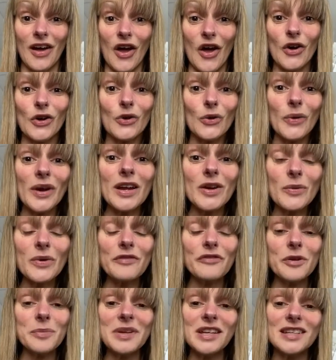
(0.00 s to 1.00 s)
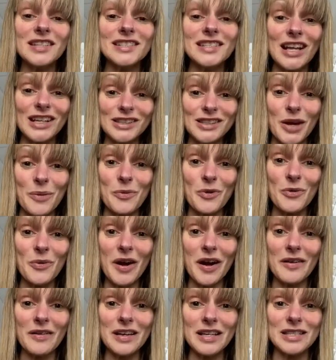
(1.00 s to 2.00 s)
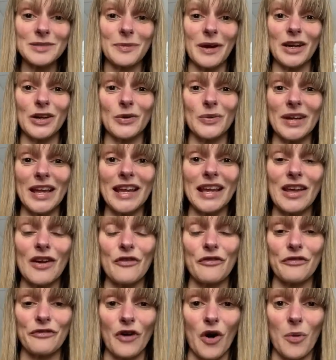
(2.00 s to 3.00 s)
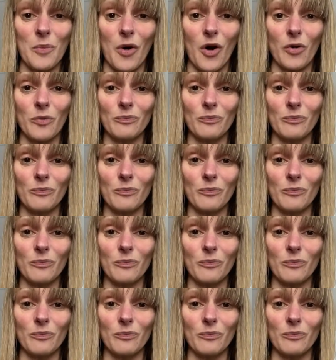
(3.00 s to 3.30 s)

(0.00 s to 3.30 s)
A great way for me to sell Tupperware is by creating a FOMO.